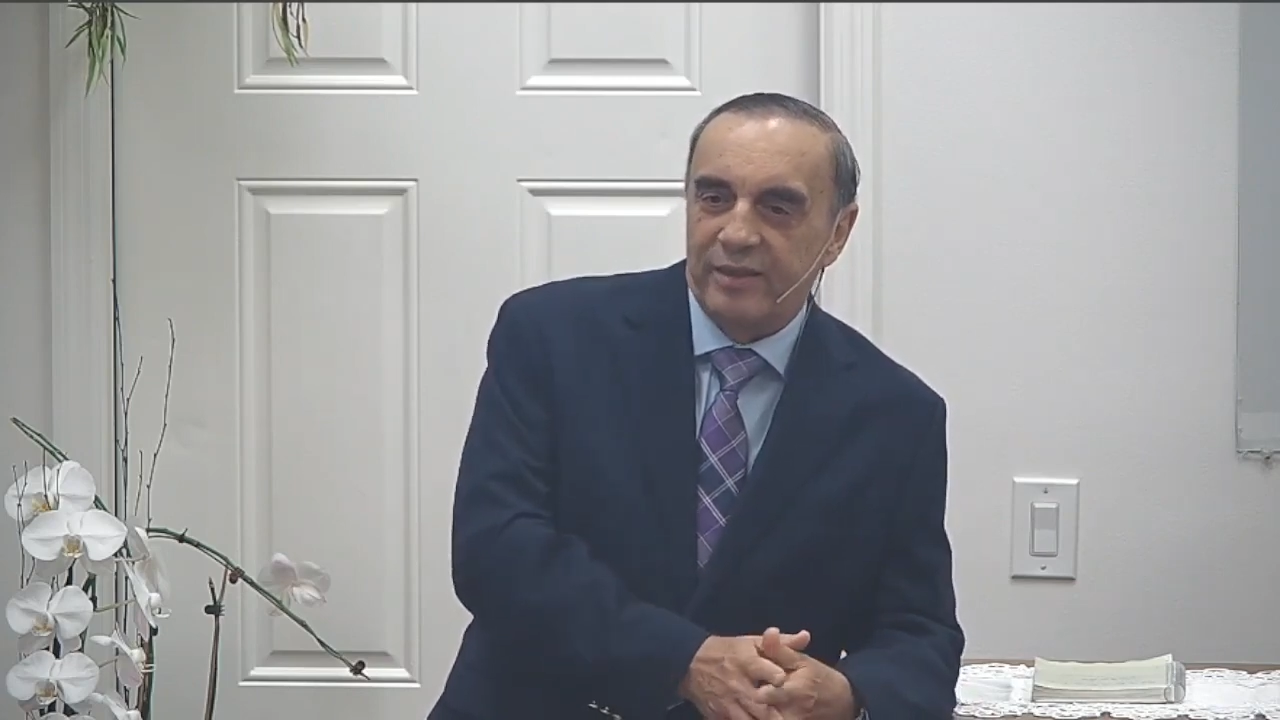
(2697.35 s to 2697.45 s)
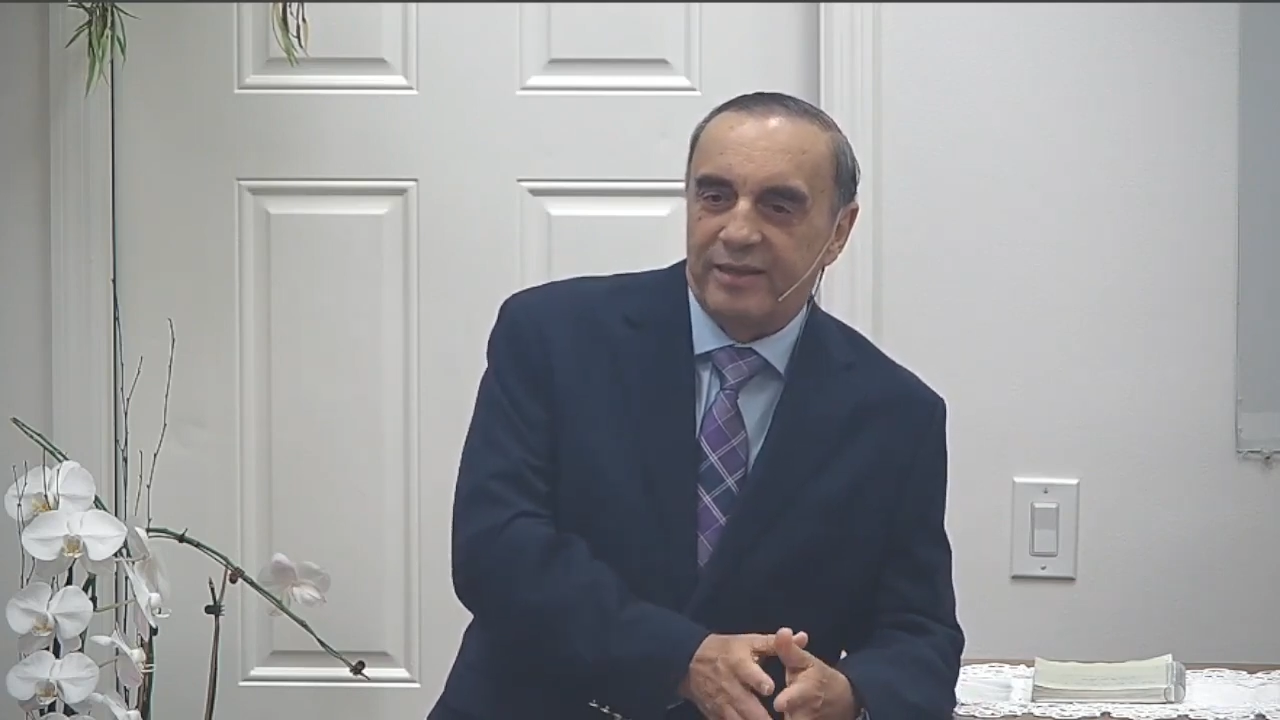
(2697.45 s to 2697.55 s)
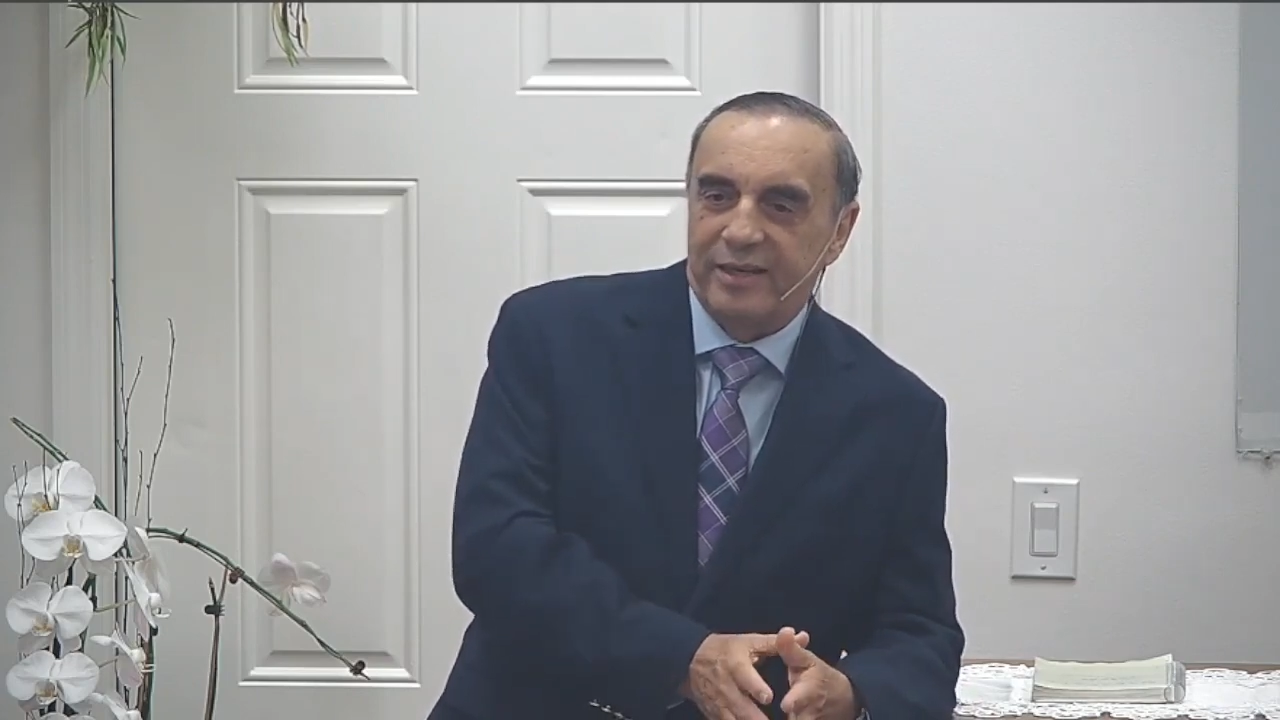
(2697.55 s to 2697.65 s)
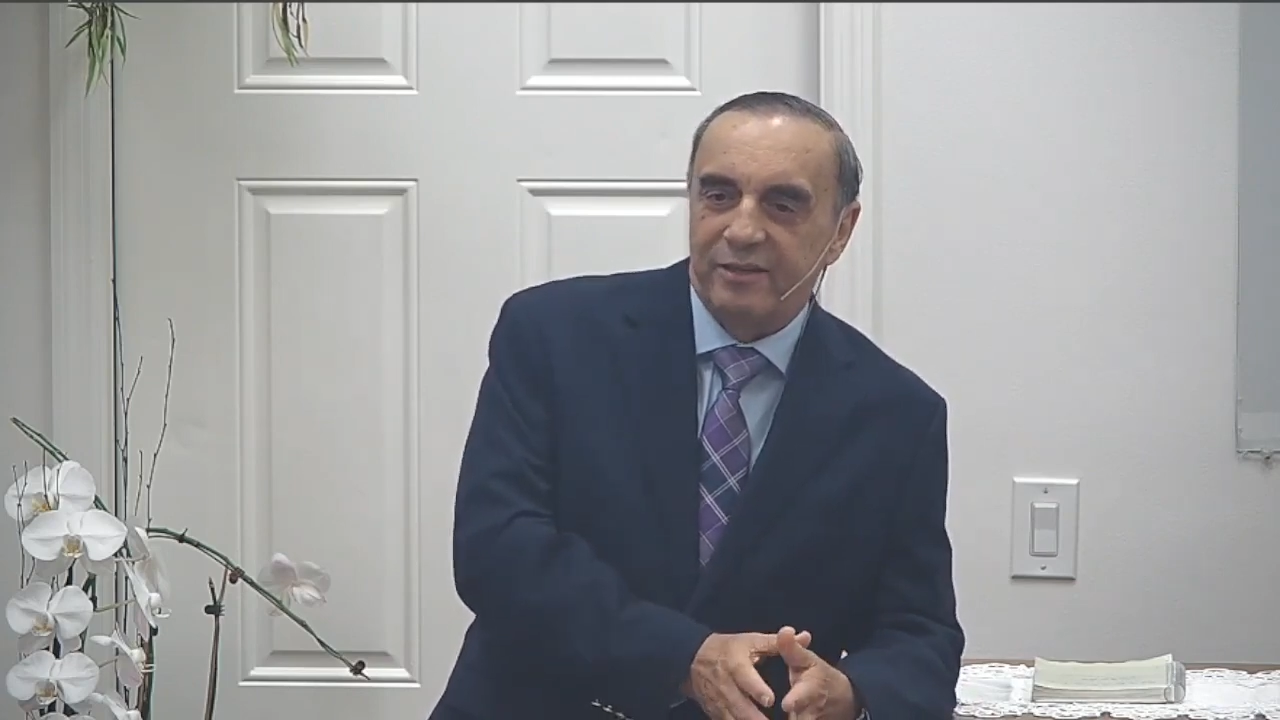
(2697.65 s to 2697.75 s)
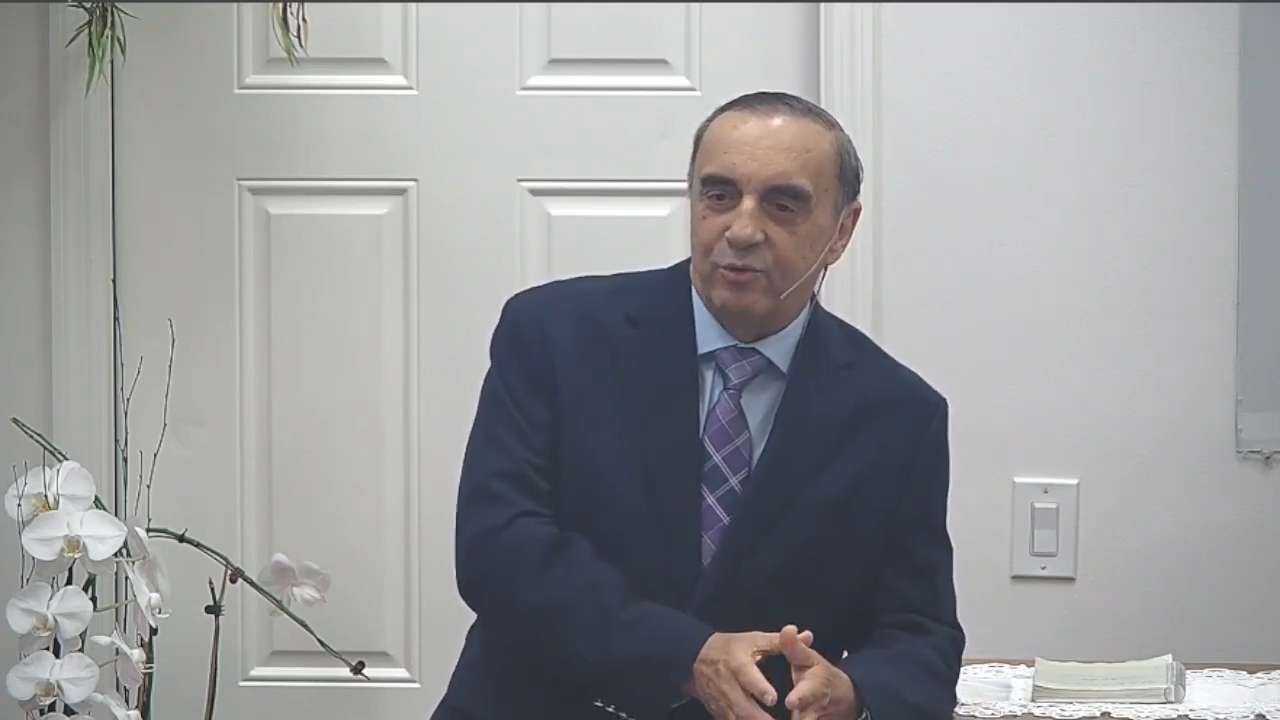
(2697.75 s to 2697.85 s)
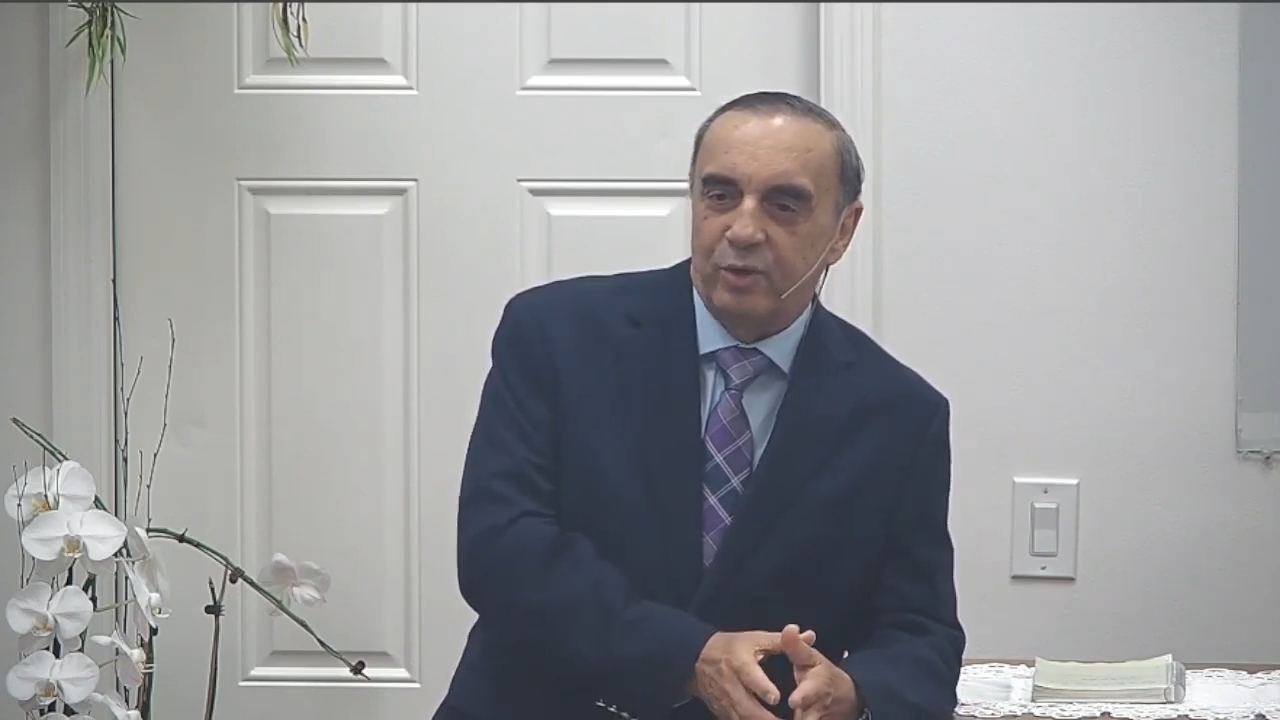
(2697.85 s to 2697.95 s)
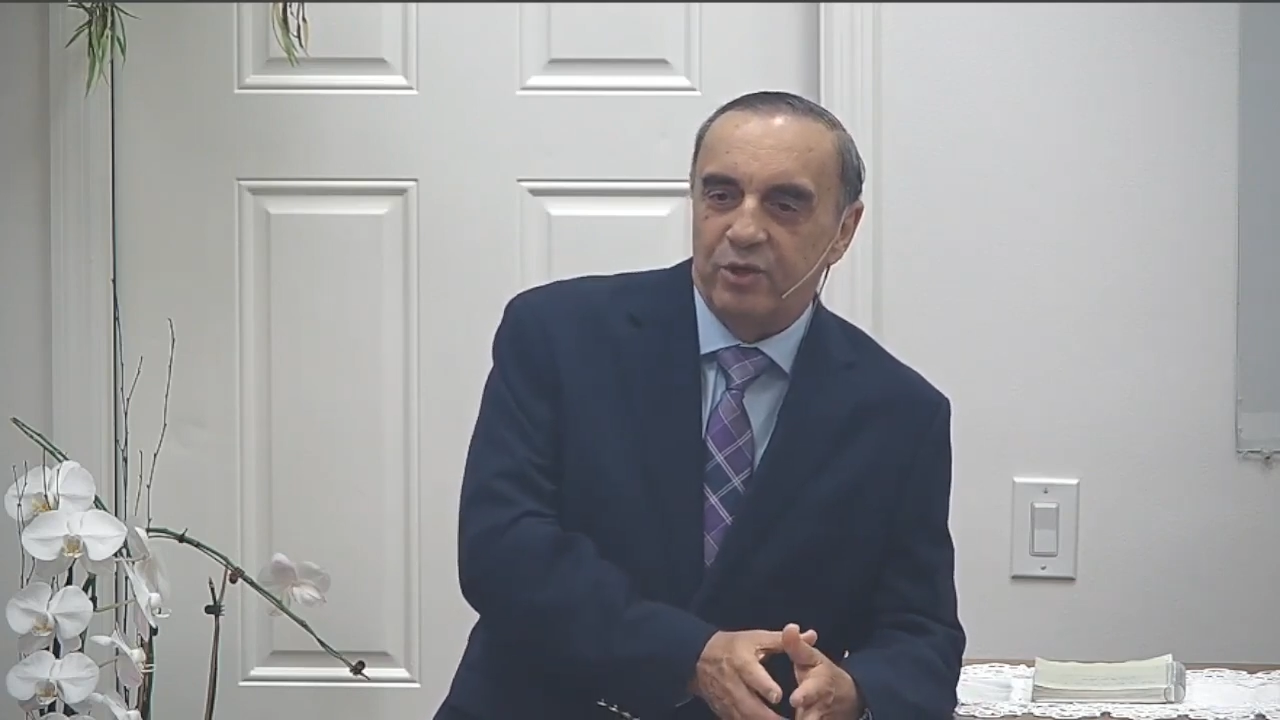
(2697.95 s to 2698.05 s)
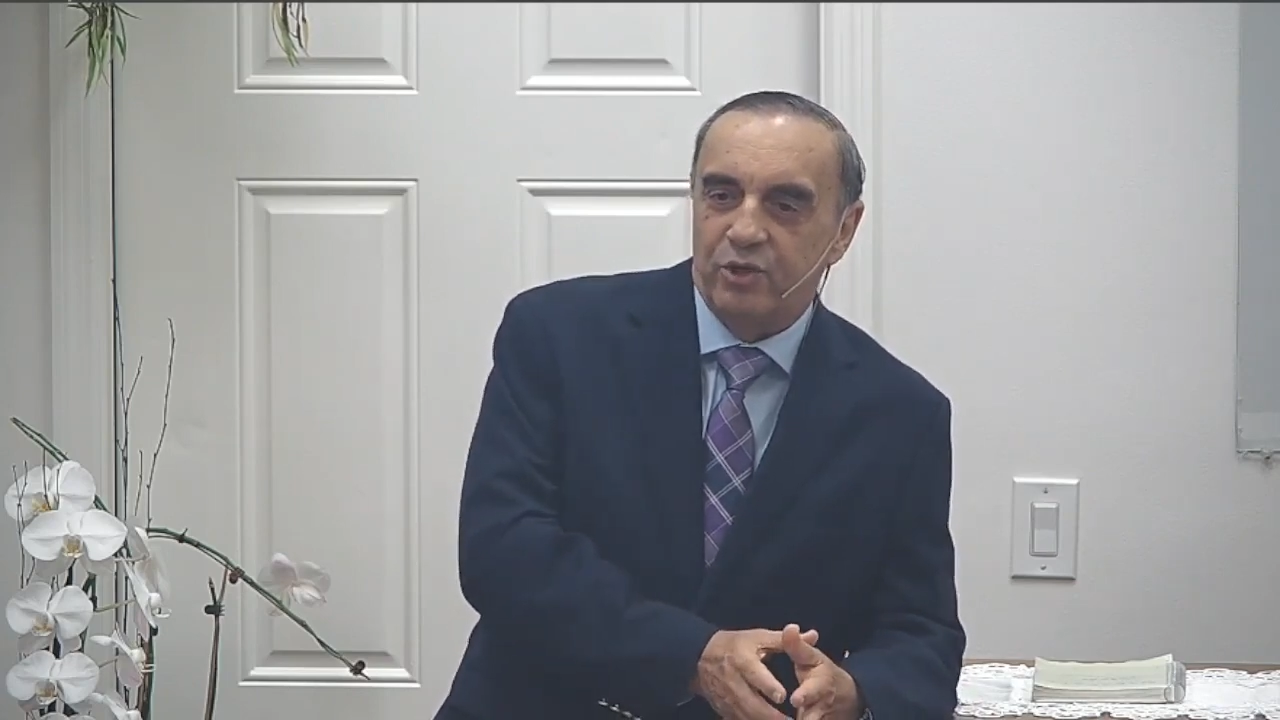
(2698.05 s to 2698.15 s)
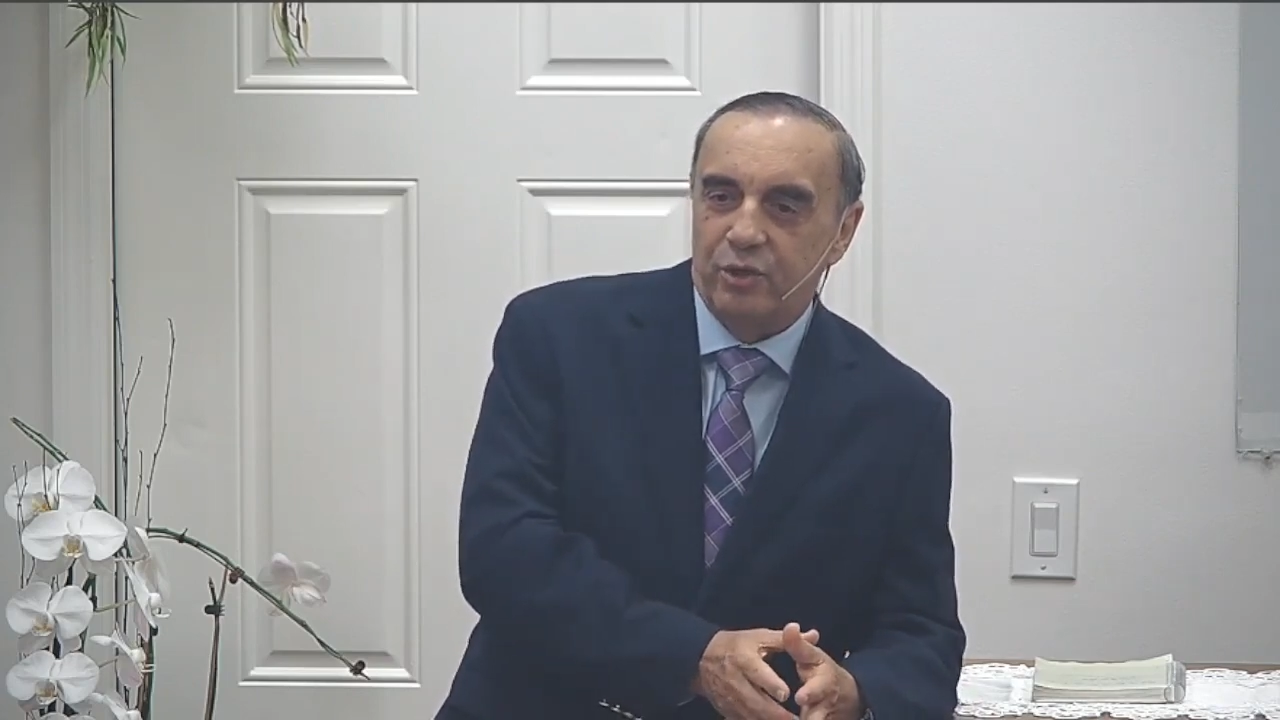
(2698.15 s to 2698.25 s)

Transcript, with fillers: Lord gave me